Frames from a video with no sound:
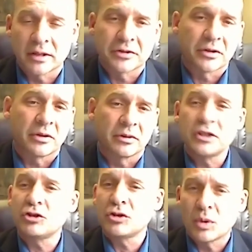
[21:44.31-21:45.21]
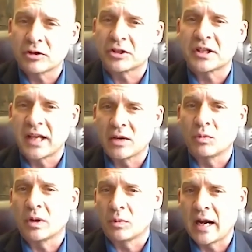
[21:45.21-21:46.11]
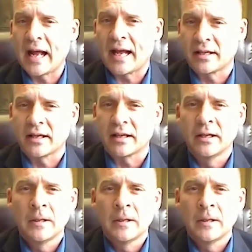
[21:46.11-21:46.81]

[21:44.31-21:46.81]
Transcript: So at least you understand where we're at.